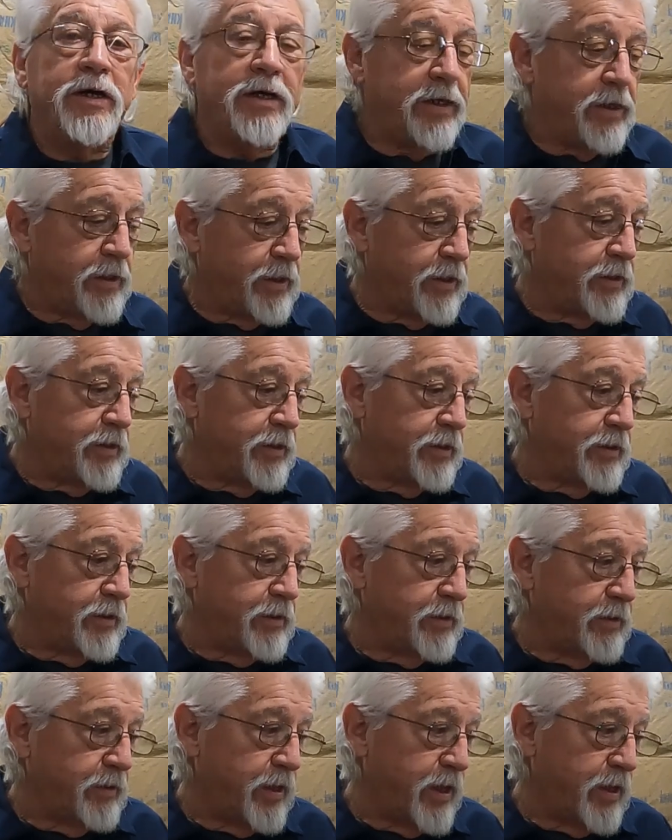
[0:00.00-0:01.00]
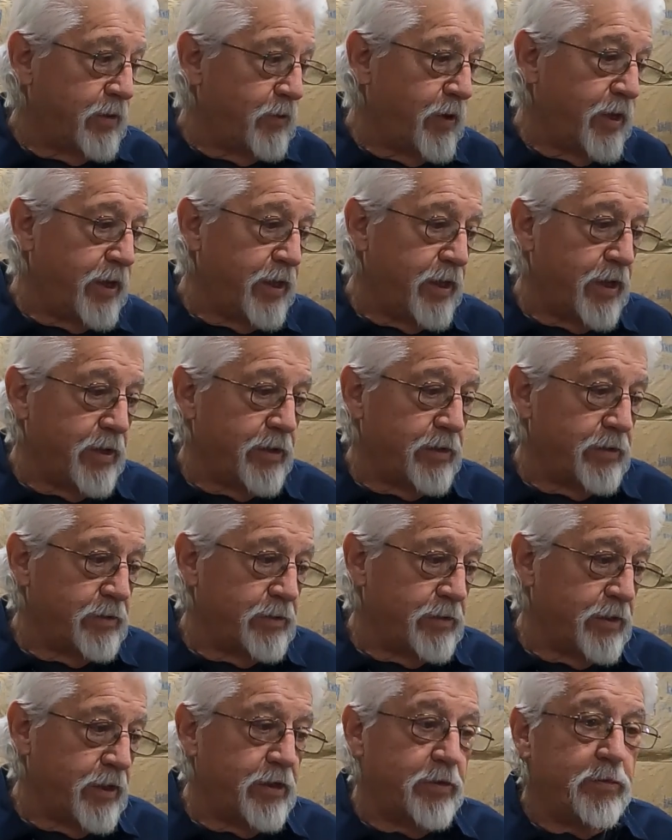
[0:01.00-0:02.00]
And that way
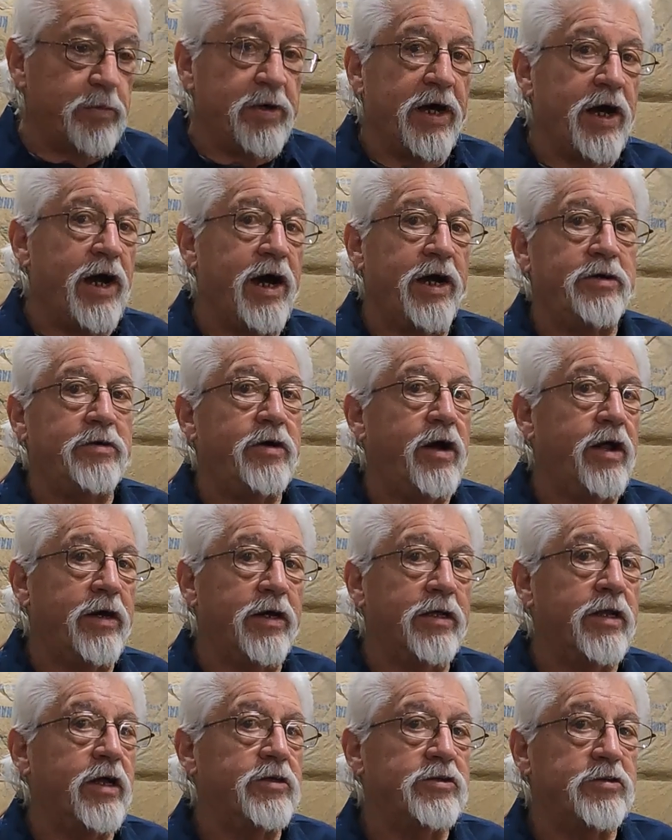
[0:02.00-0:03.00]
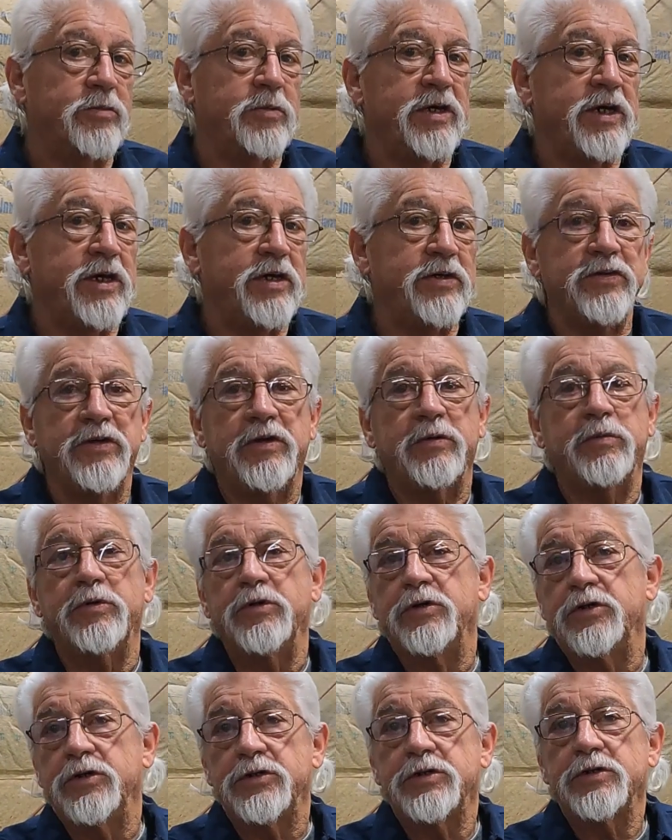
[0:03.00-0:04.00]
it'll be a hydraulic clutch. It'll be easy to
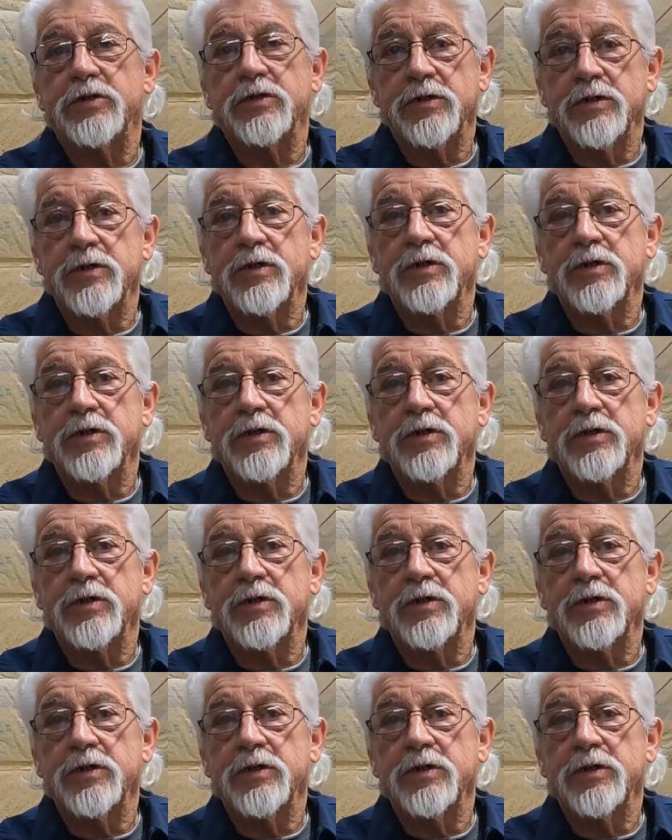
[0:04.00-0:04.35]
push.